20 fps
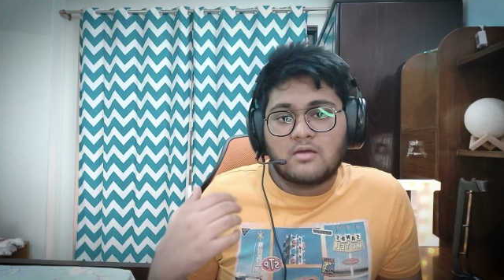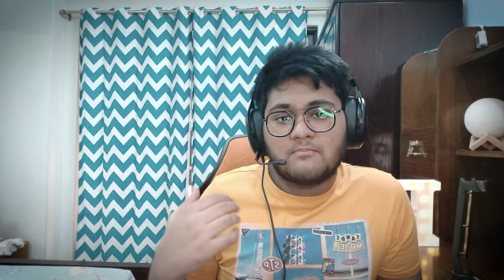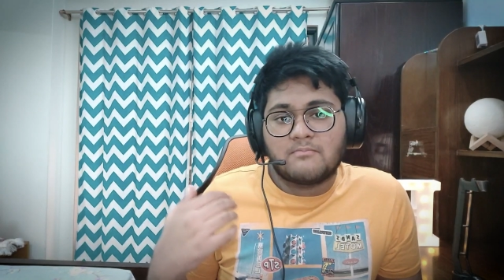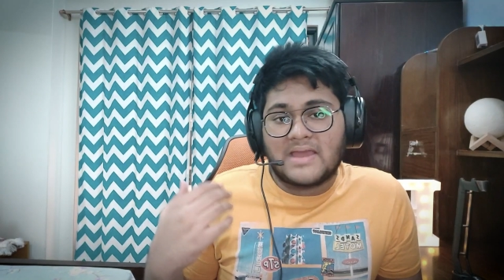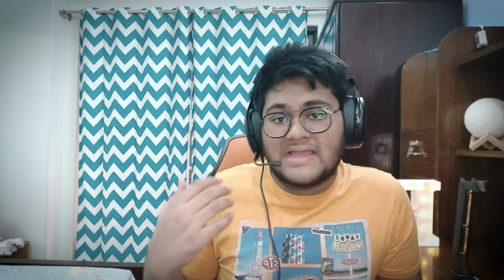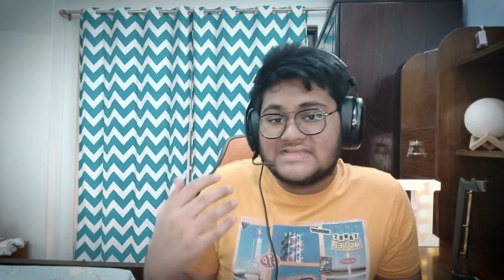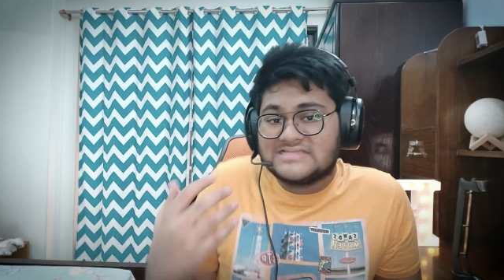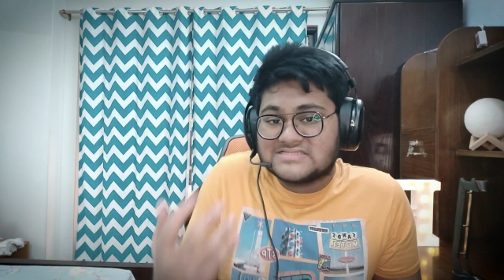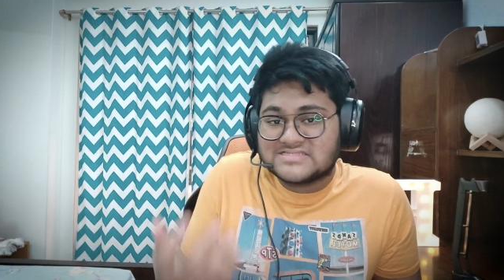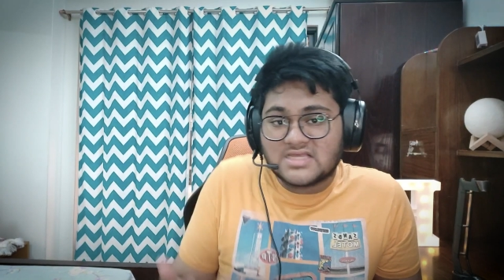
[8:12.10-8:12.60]

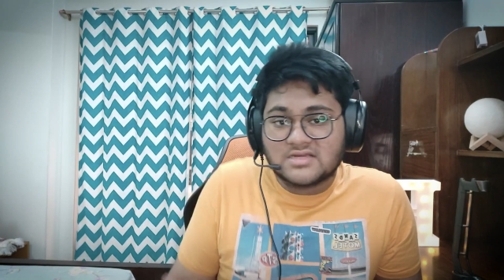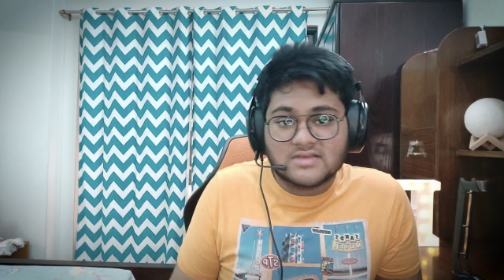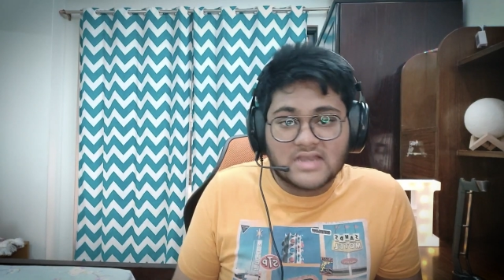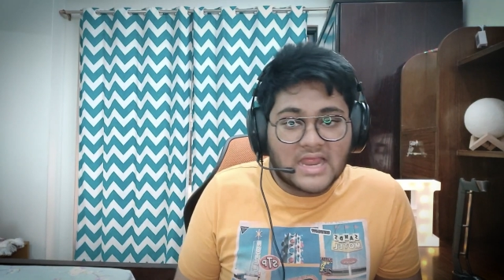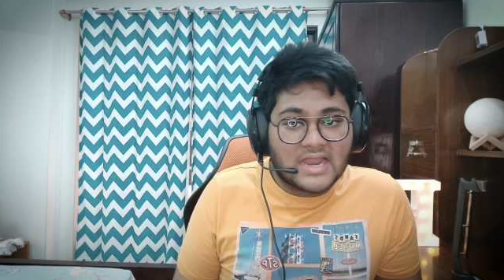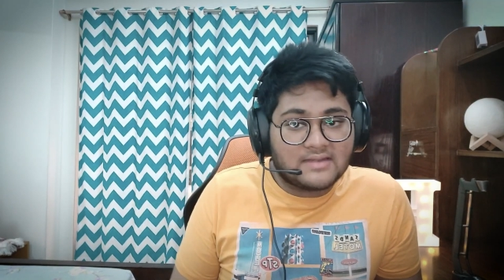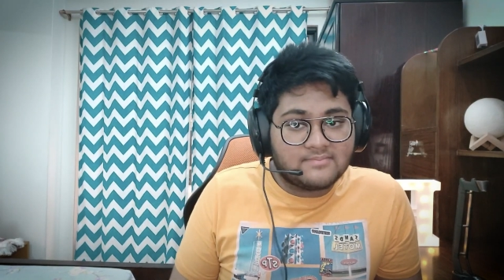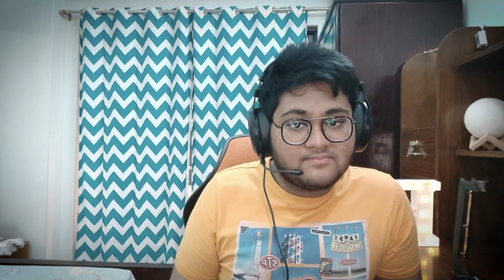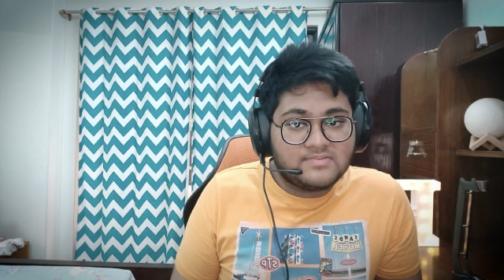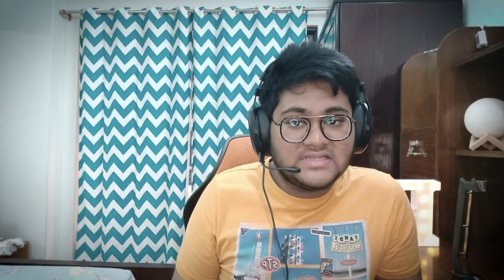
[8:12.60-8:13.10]
might sound
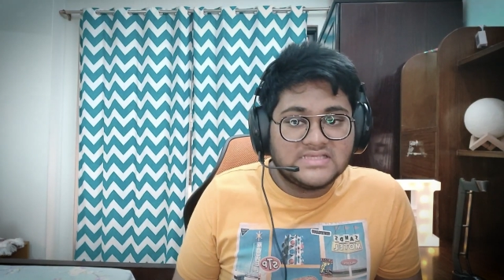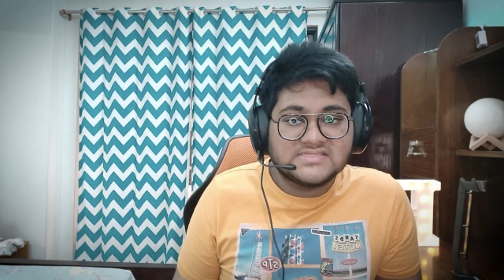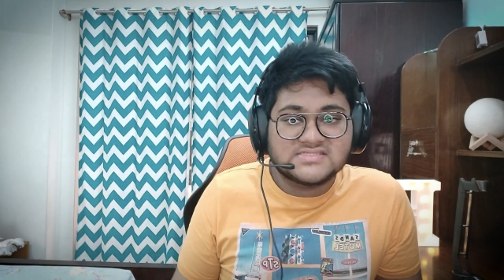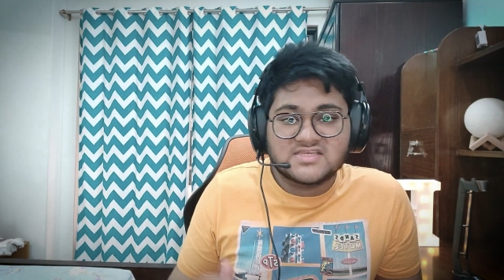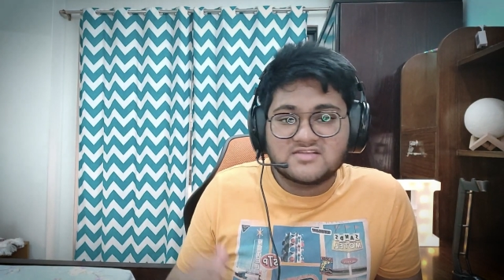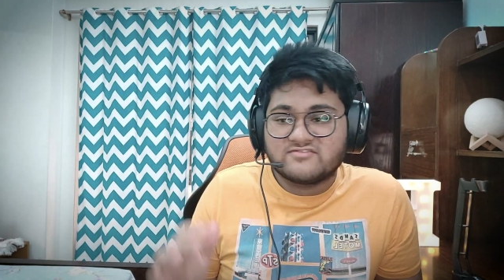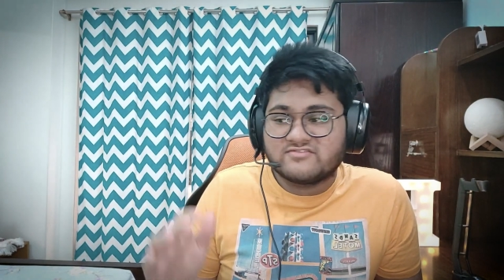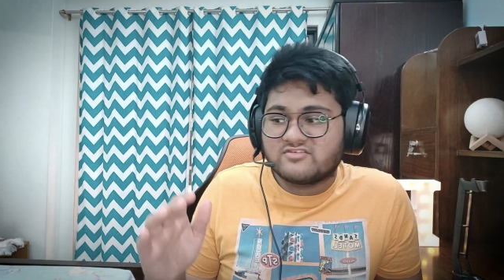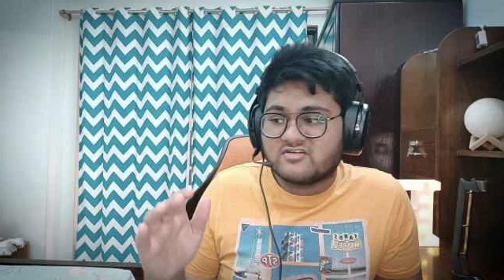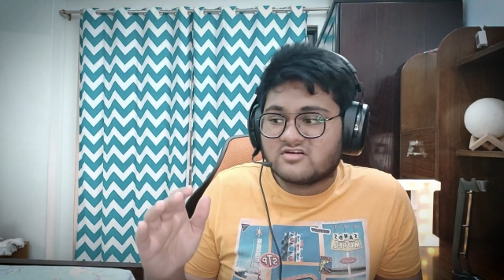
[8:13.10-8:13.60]

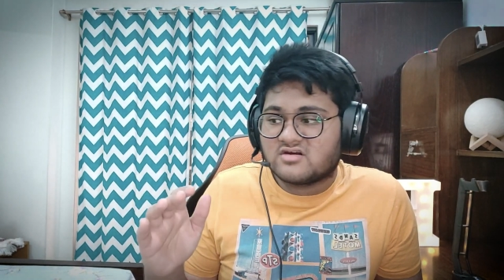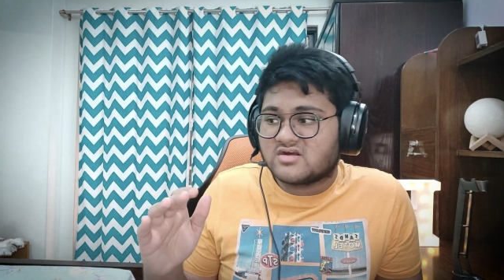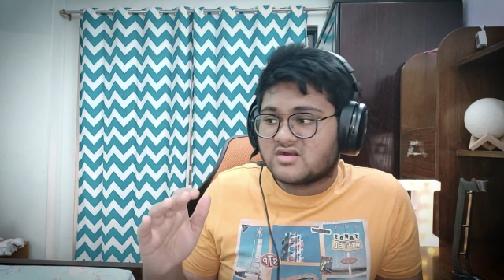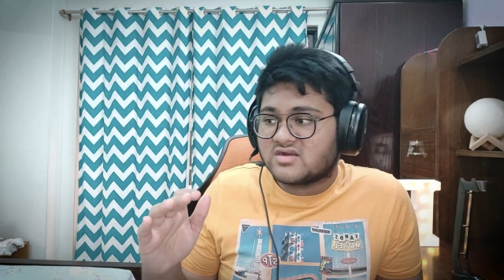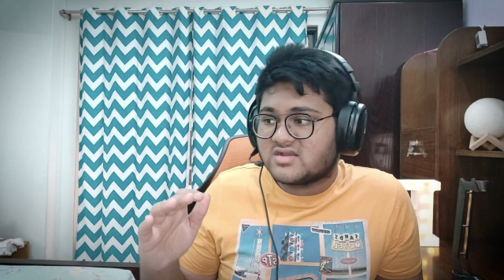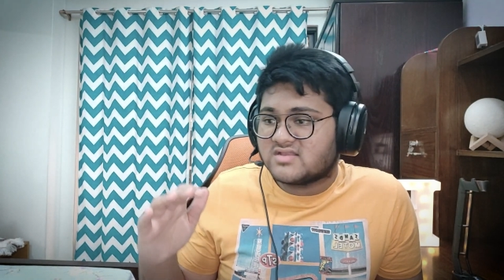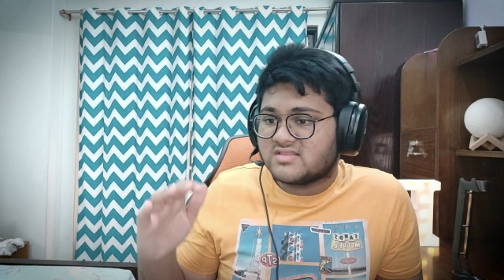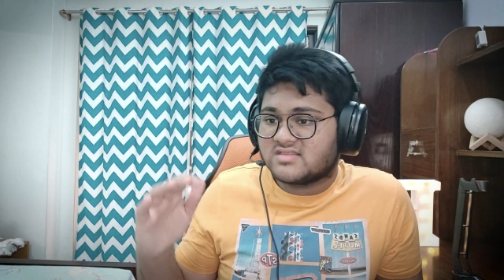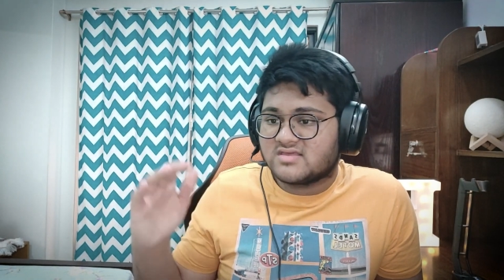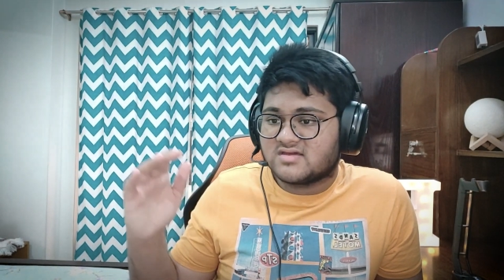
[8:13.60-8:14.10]
unpleasant for